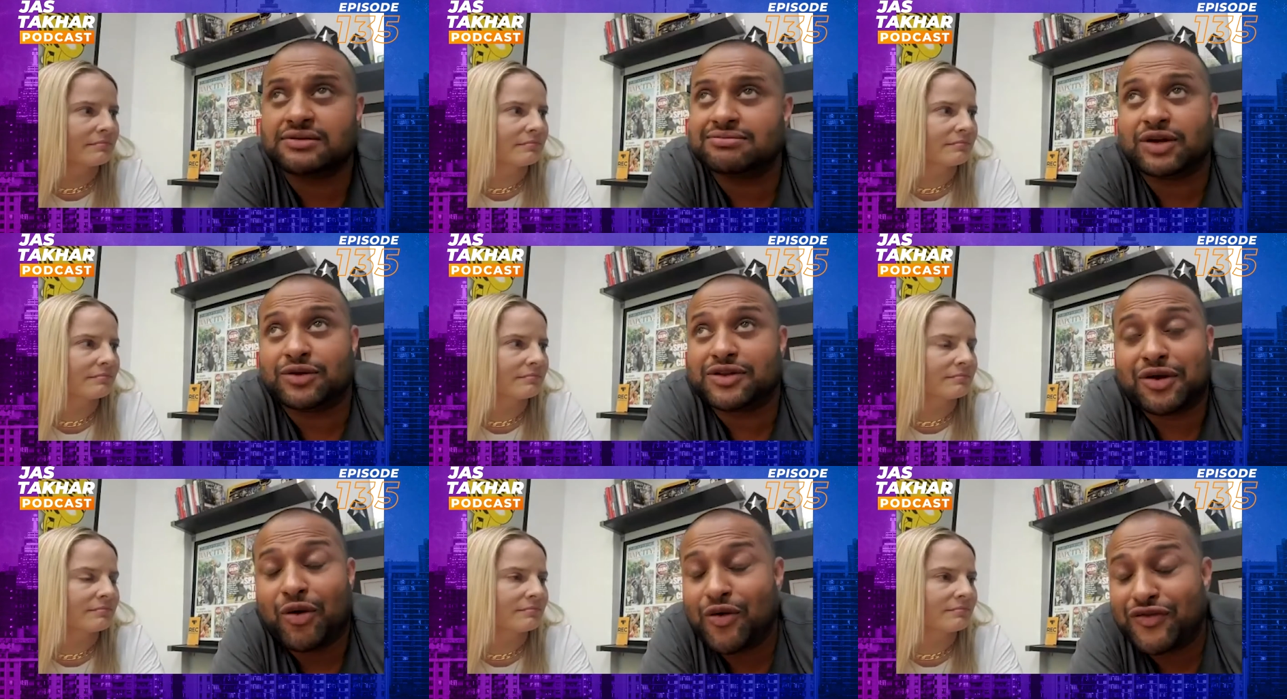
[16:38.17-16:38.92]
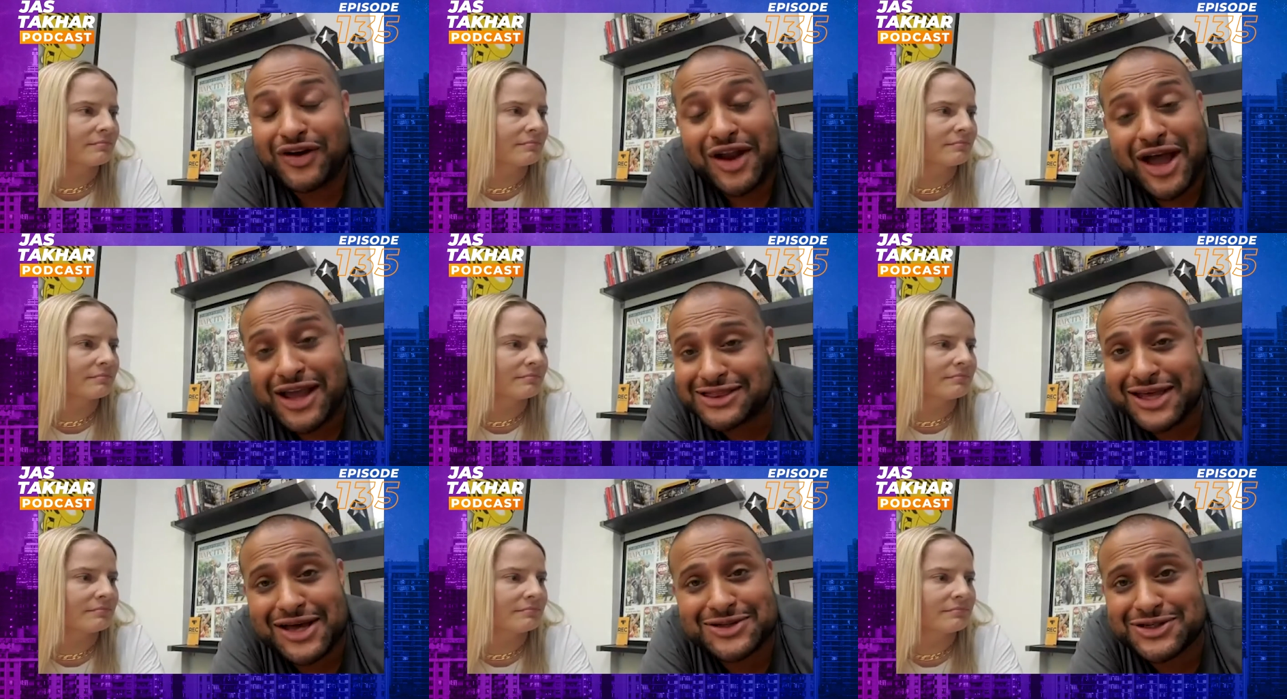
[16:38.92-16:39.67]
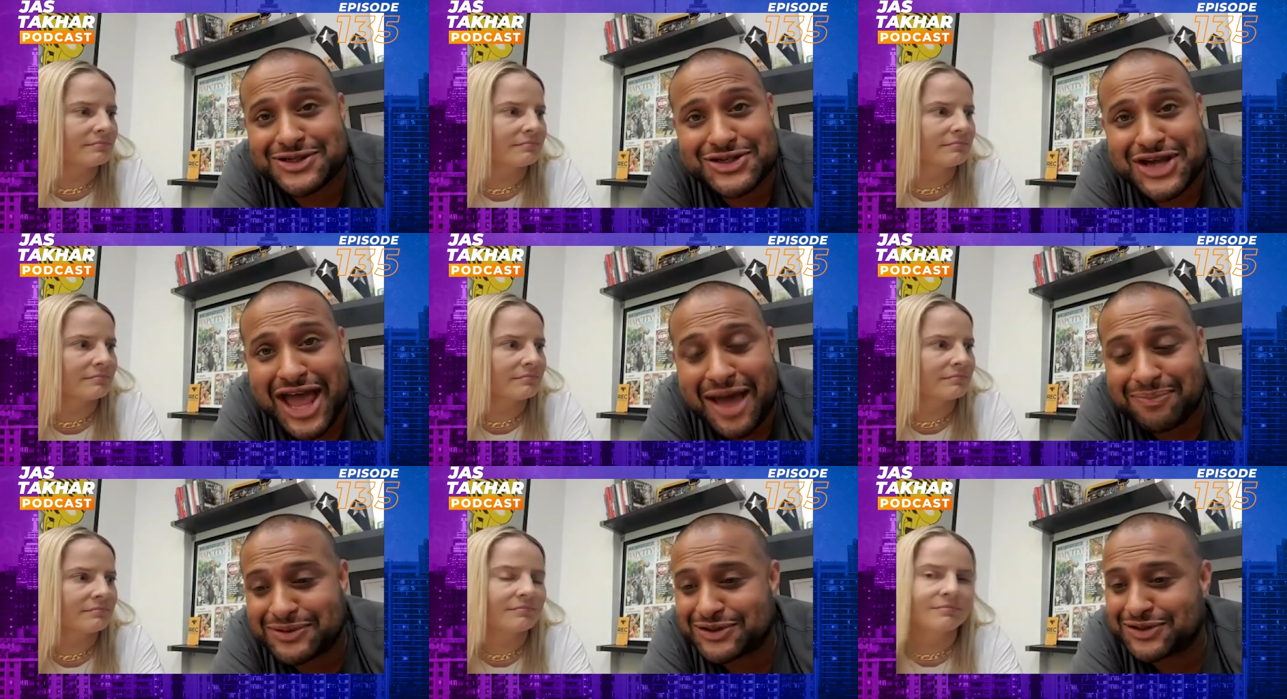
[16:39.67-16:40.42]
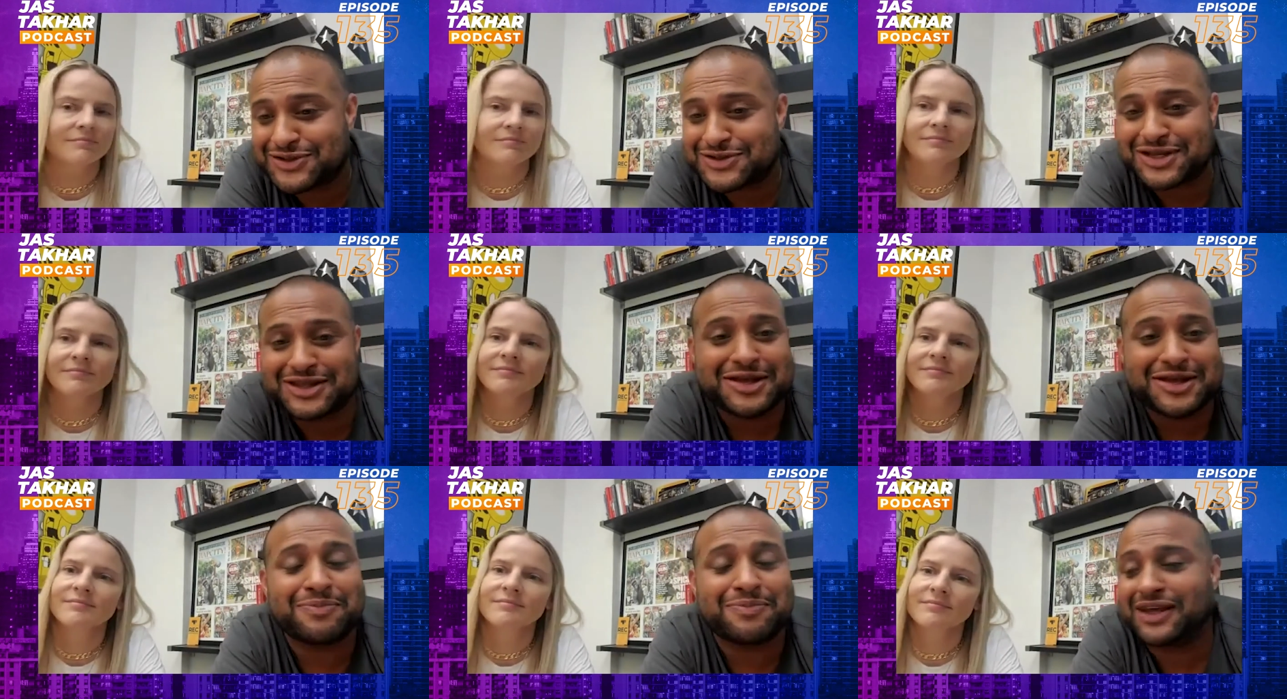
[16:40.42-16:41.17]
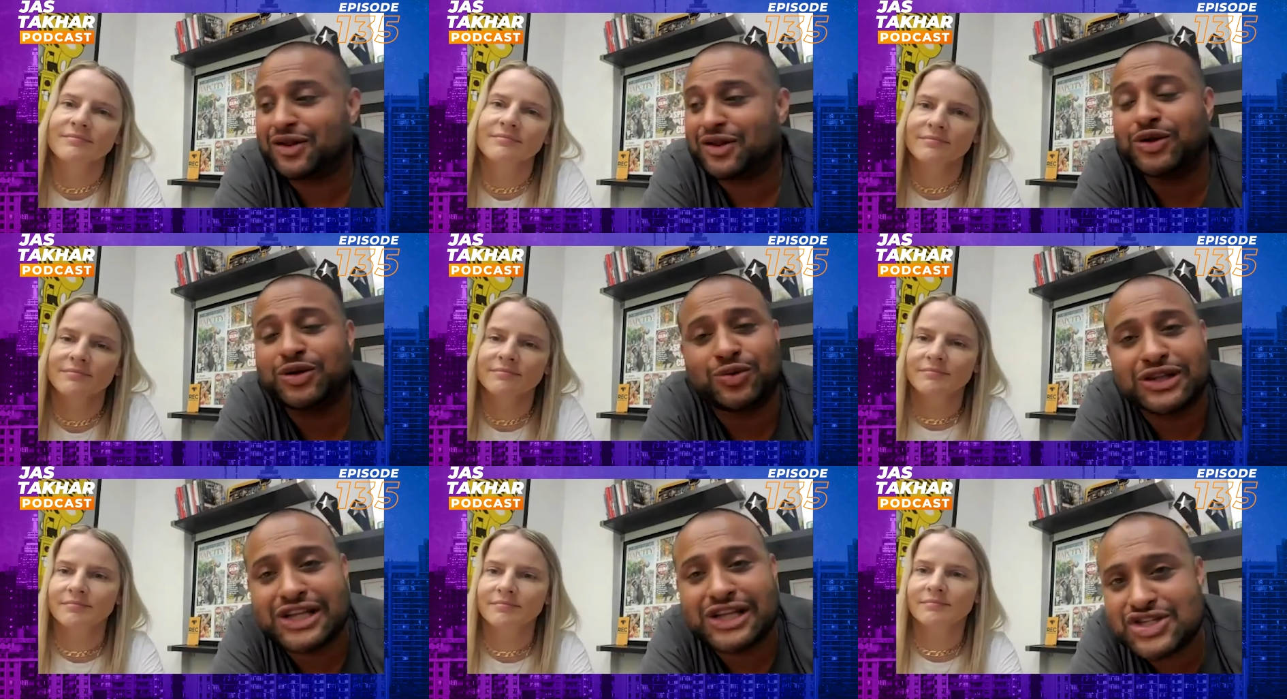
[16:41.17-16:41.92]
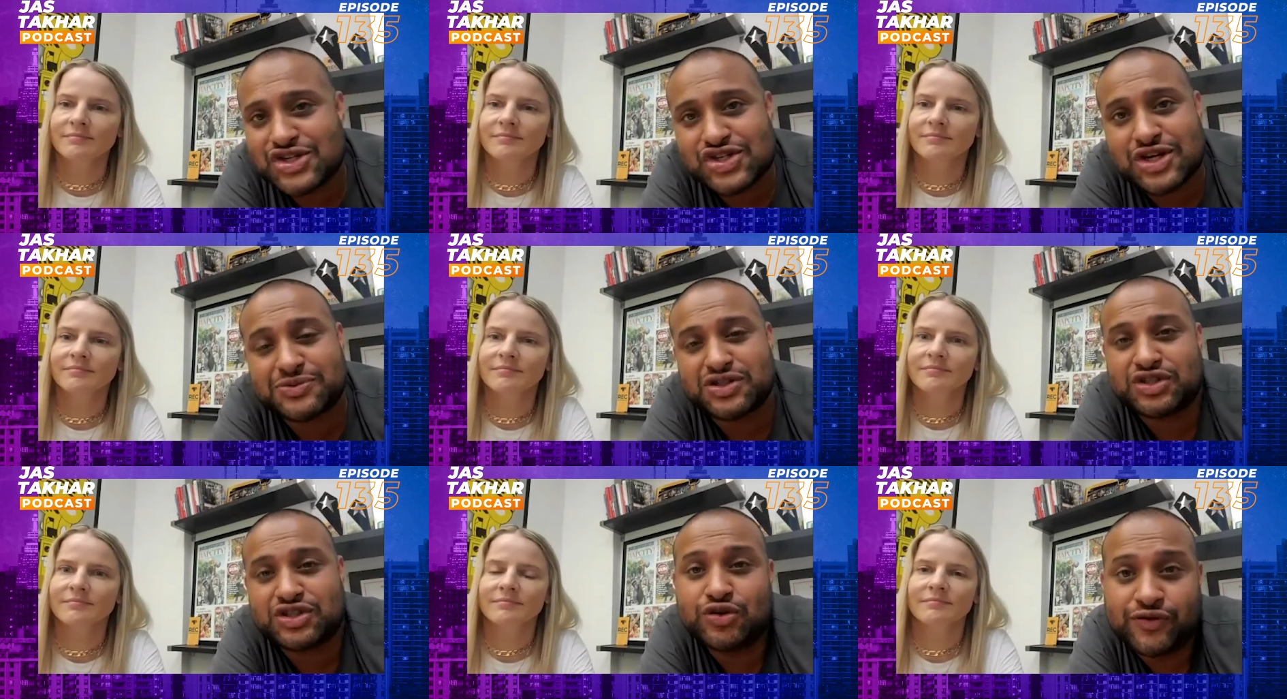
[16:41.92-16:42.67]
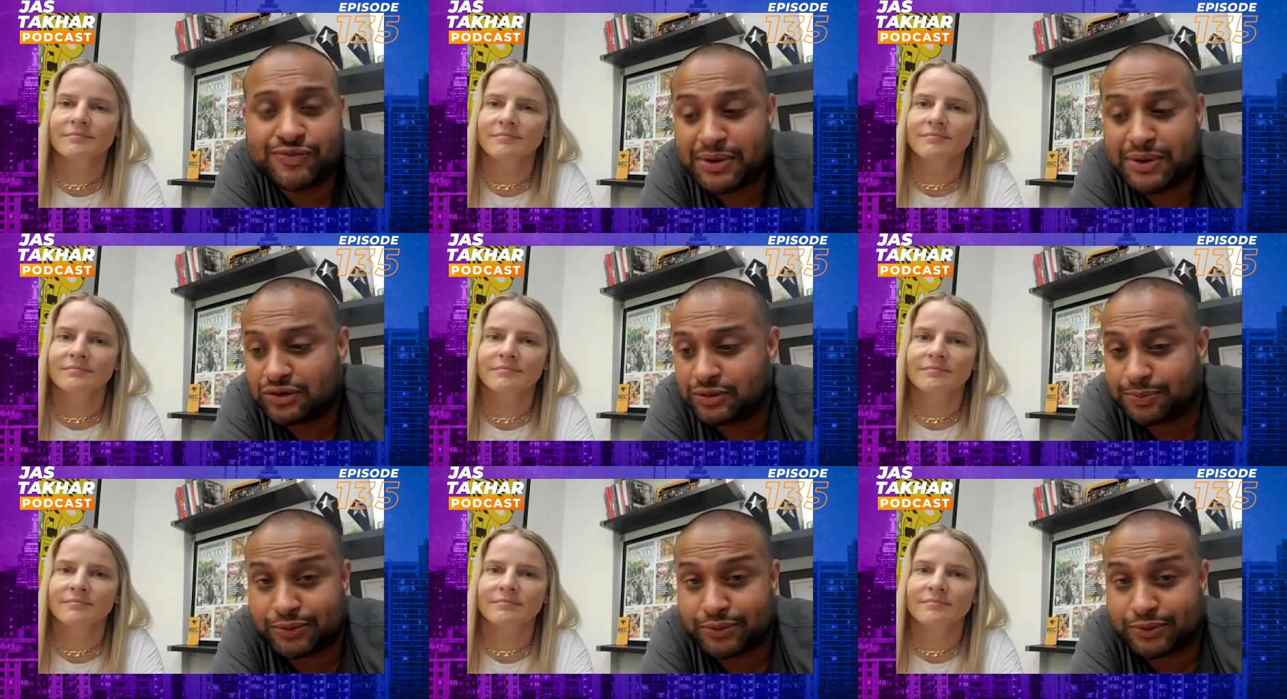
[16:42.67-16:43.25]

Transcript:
Speaker 1: you know, the over 9,000 chapters and the like all the relationships you've built